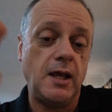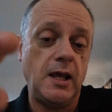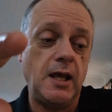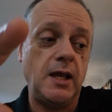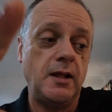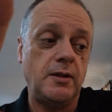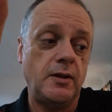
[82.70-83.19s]

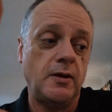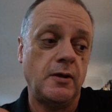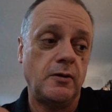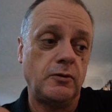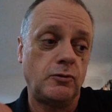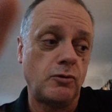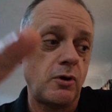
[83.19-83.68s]
in
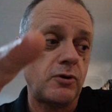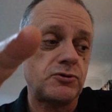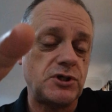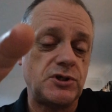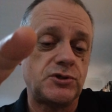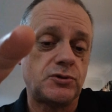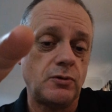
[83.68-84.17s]
the
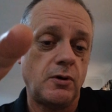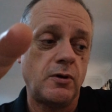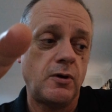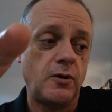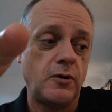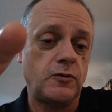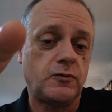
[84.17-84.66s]
grocery
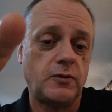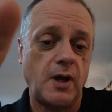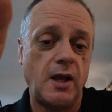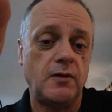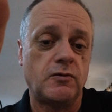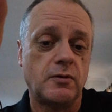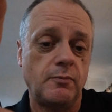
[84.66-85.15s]
stores
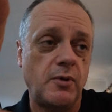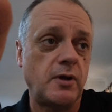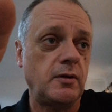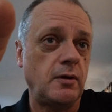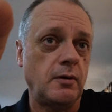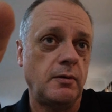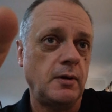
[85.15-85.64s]
and some
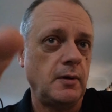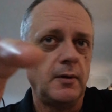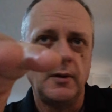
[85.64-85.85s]
other